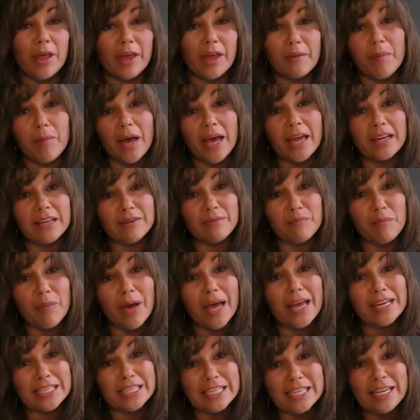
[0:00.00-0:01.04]
Like my,
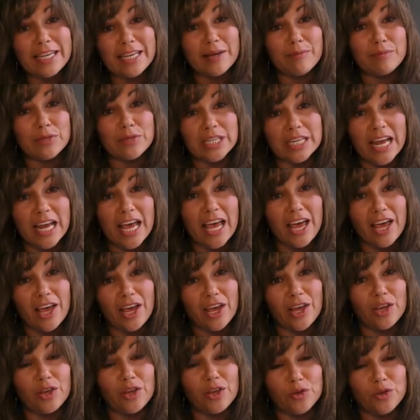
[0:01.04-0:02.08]
my team
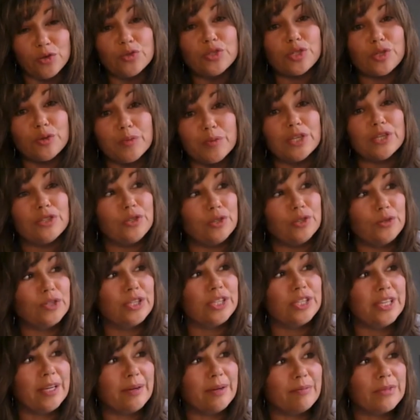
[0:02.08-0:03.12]
today used to be two
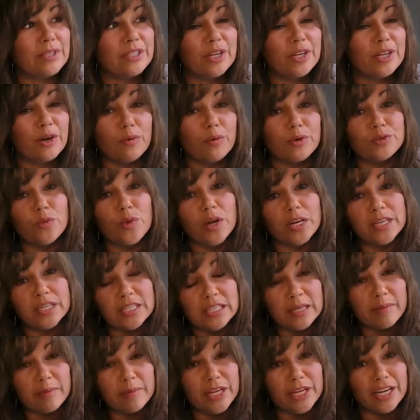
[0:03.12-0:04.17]
teams. There was one
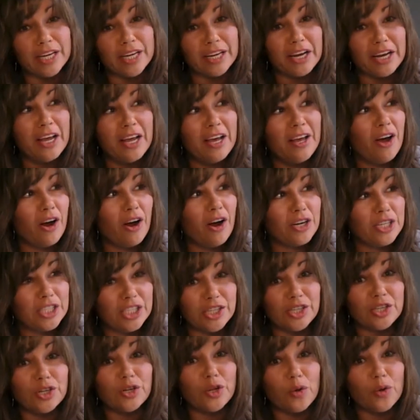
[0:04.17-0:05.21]
team in our
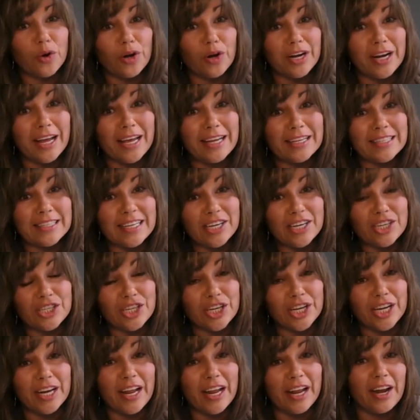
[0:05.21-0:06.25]
digital
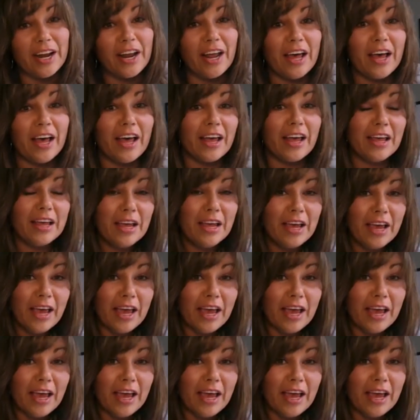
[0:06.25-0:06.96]
organization and a,